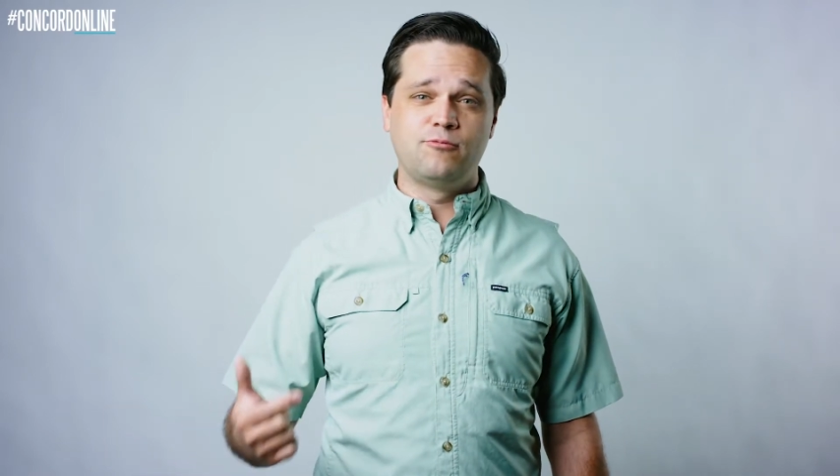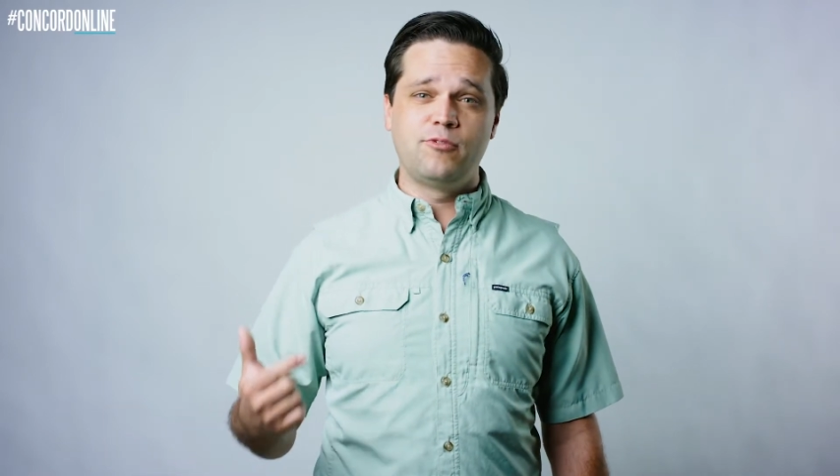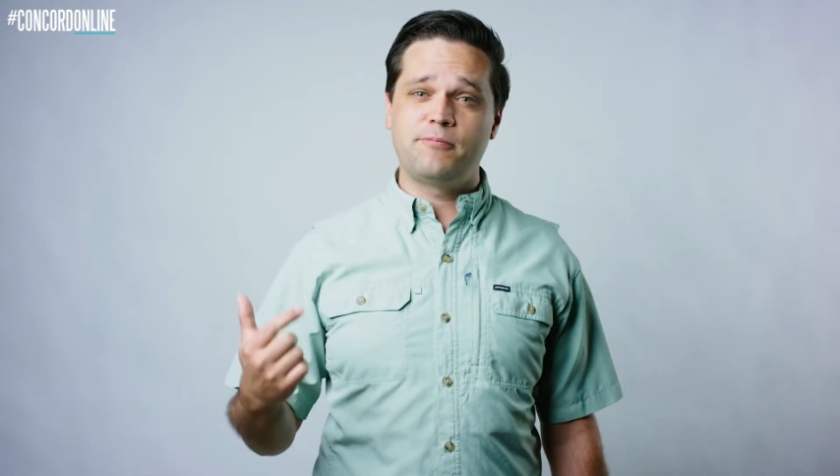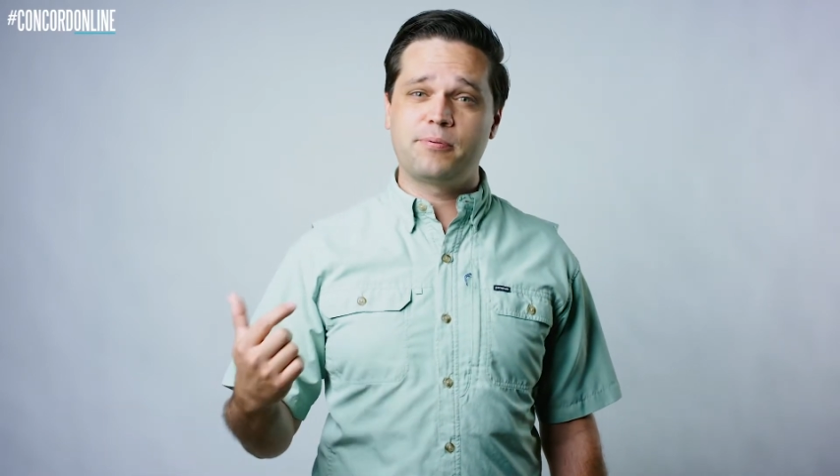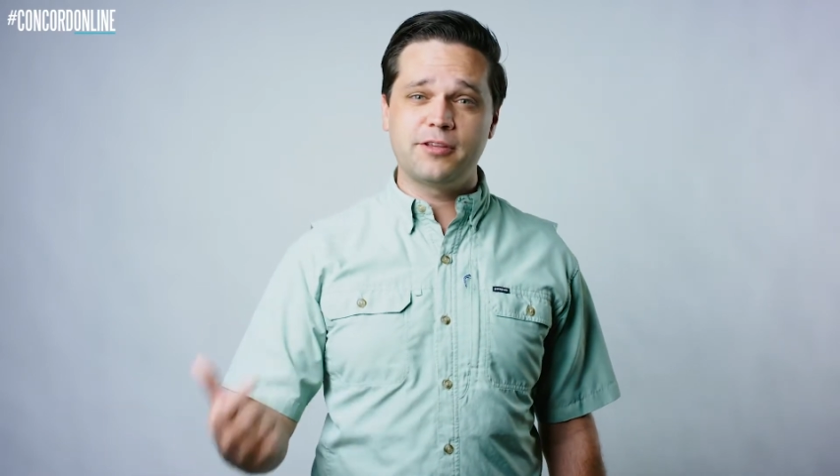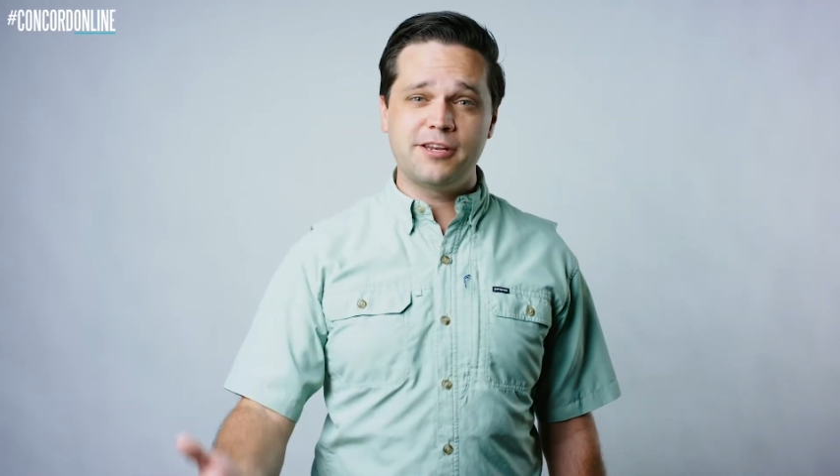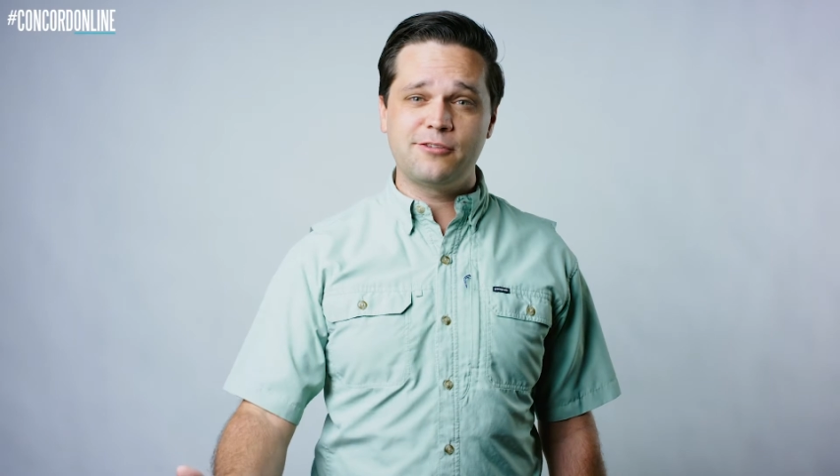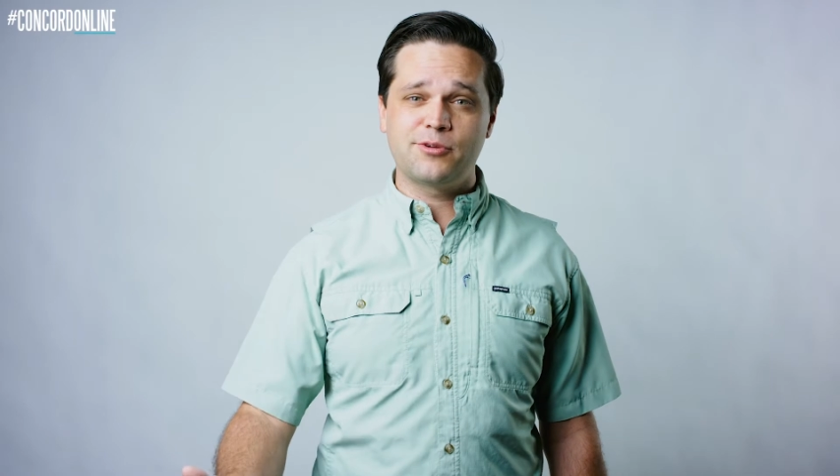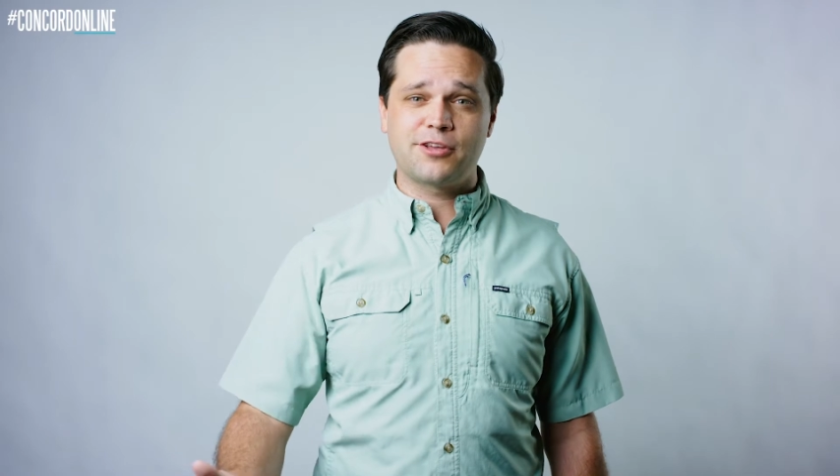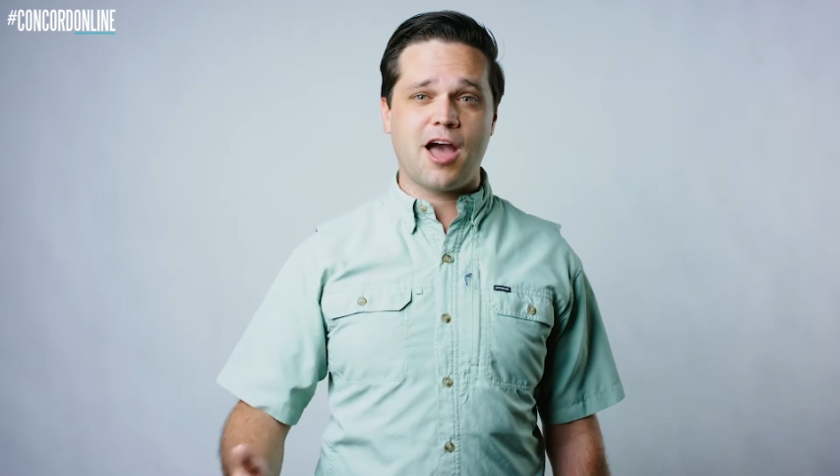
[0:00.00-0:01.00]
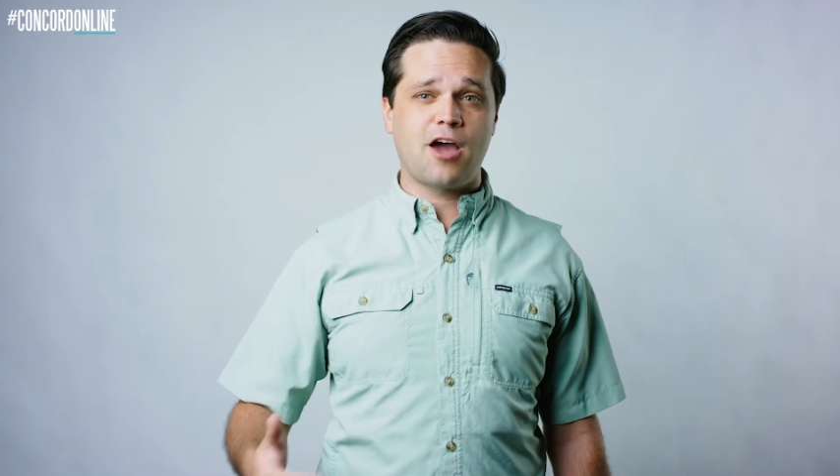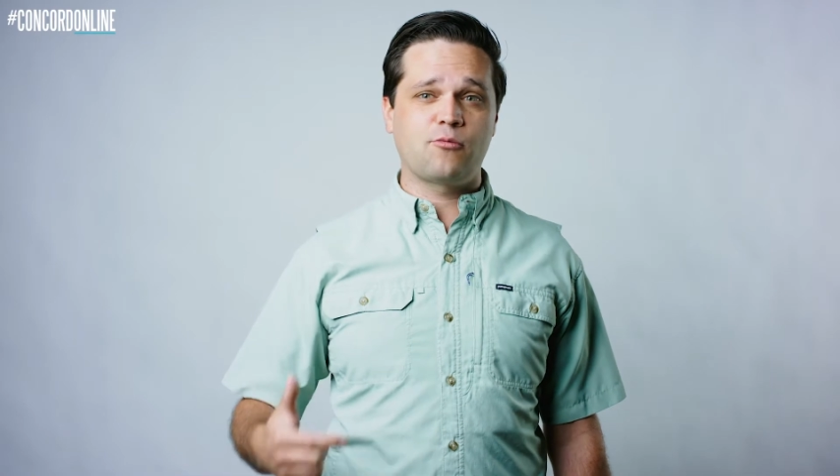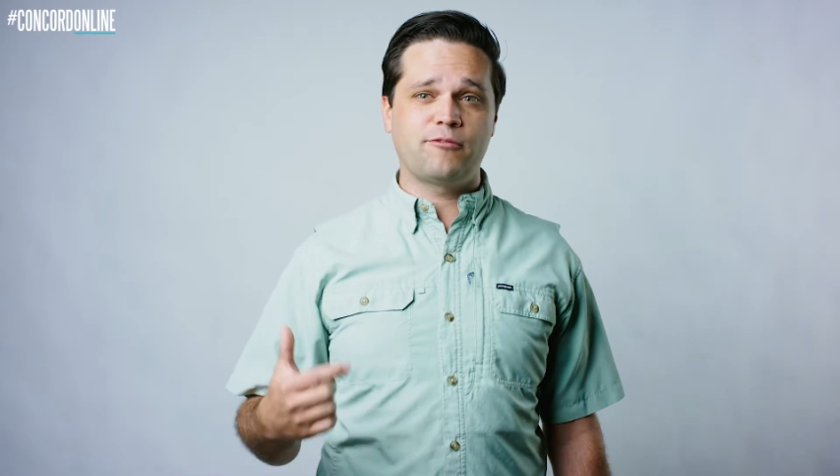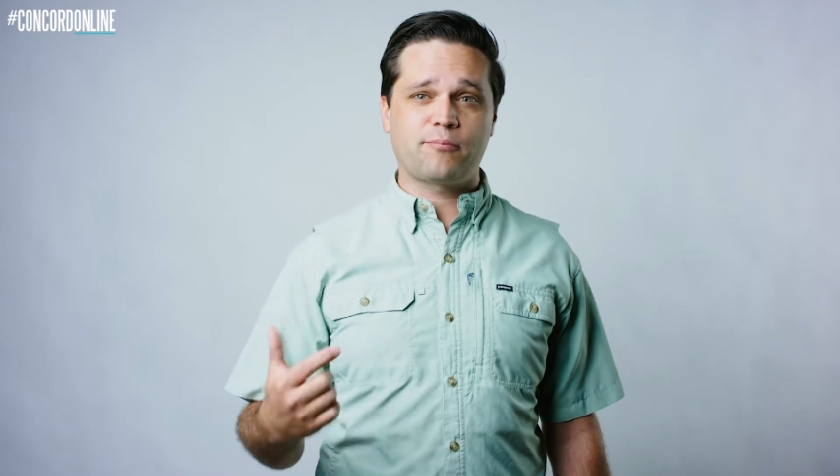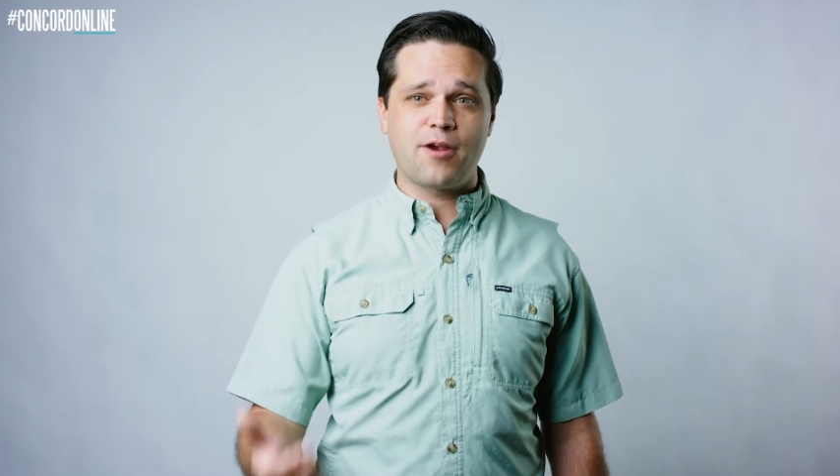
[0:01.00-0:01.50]
we've pleaded with God,
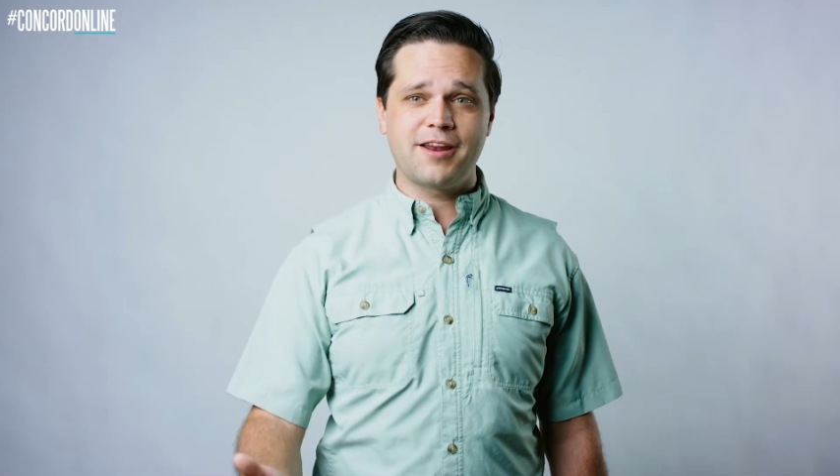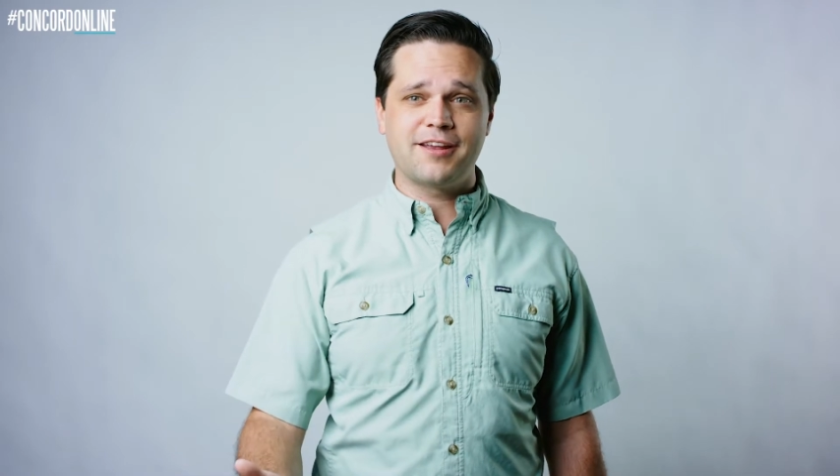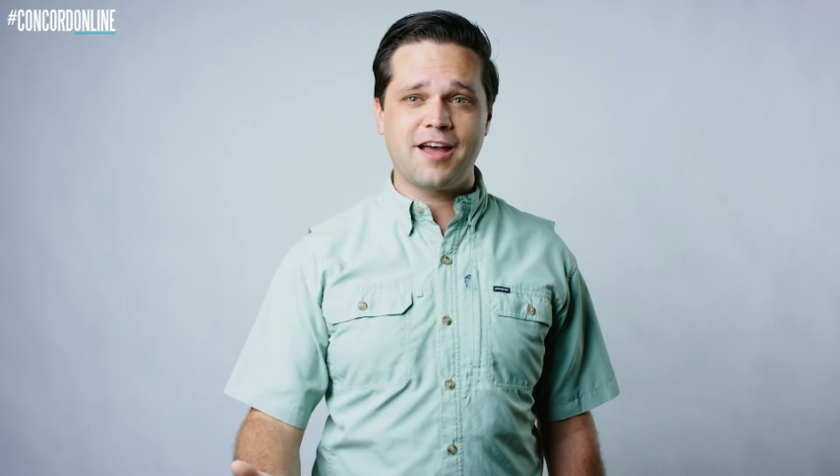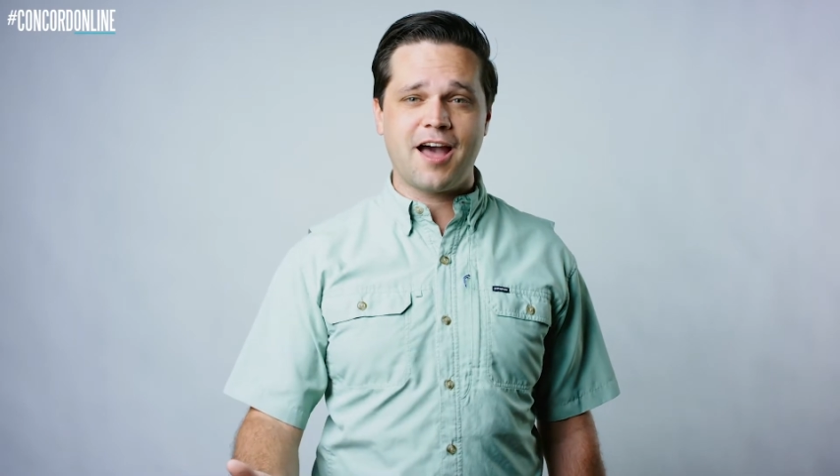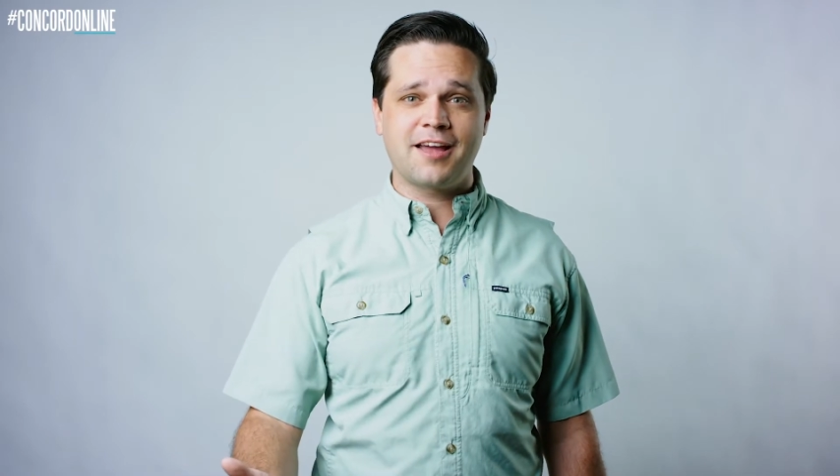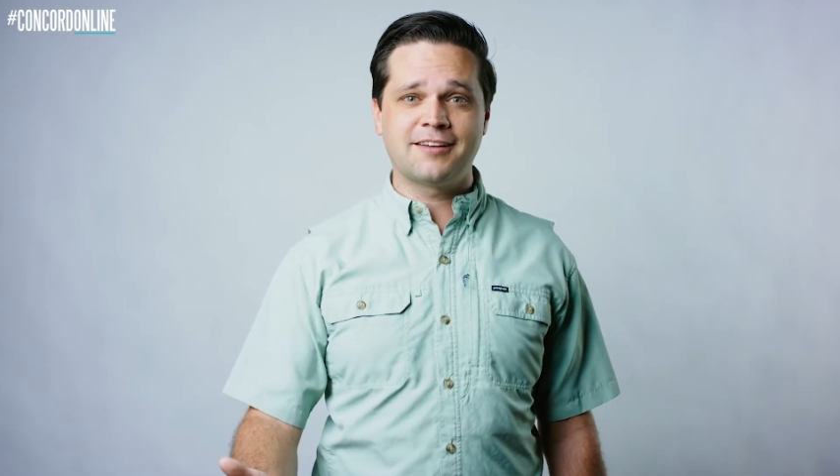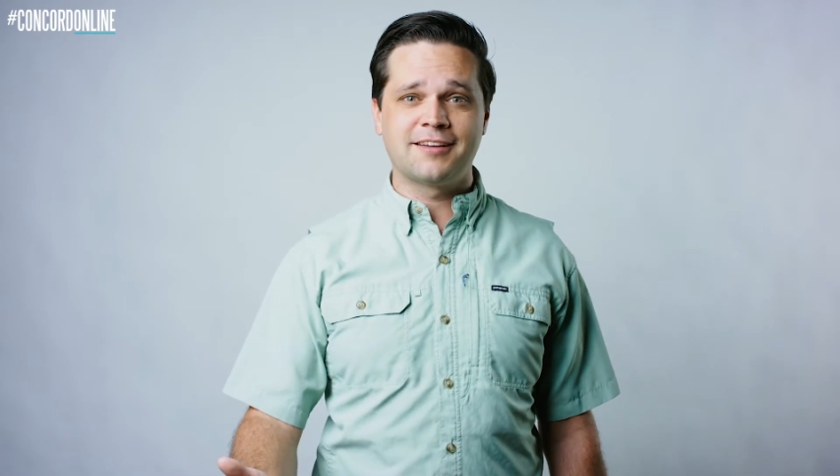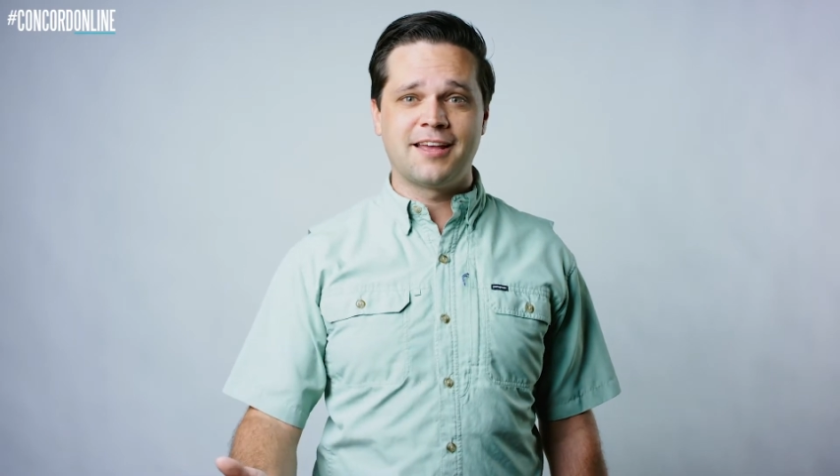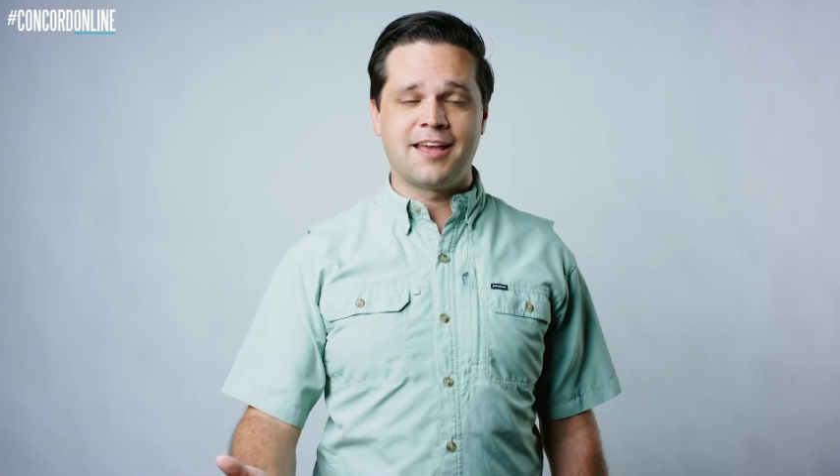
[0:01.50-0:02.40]
we've prayed to God,